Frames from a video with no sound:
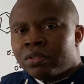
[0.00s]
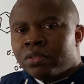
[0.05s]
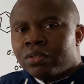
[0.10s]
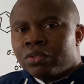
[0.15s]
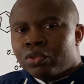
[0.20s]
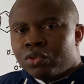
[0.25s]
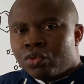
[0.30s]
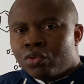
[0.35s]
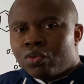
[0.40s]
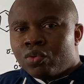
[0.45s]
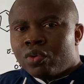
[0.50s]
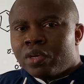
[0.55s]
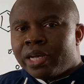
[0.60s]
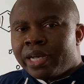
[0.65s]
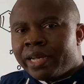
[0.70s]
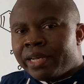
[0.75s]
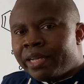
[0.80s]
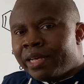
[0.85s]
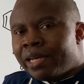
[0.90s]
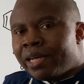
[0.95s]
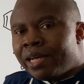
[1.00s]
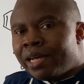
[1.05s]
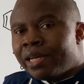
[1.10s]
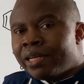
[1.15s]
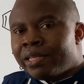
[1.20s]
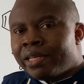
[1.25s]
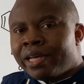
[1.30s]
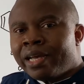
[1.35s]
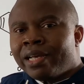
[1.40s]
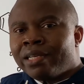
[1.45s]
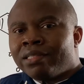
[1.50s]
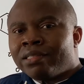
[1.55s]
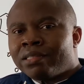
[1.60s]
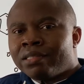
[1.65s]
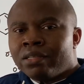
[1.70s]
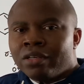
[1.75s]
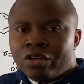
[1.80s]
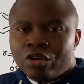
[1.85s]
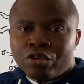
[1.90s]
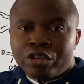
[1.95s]
to either aldehydes
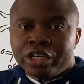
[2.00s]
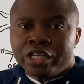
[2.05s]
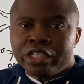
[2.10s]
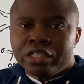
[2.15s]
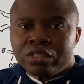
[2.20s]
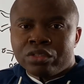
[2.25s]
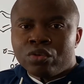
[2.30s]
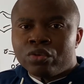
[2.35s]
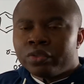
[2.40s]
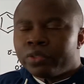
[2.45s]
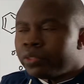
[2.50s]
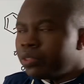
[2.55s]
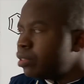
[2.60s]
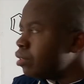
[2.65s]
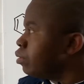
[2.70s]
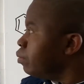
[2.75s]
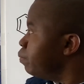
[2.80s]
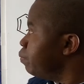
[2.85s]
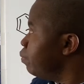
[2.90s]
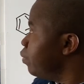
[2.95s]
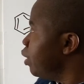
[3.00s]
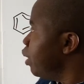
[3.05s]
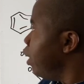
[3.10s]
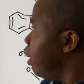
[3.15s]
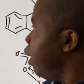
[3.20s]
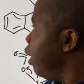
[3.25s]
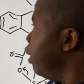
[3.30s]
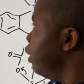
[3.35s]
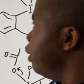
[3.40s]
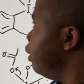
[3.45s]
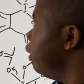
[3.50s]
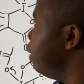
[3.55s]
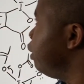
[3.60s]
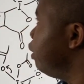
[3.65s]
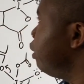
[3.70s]
or ketones. And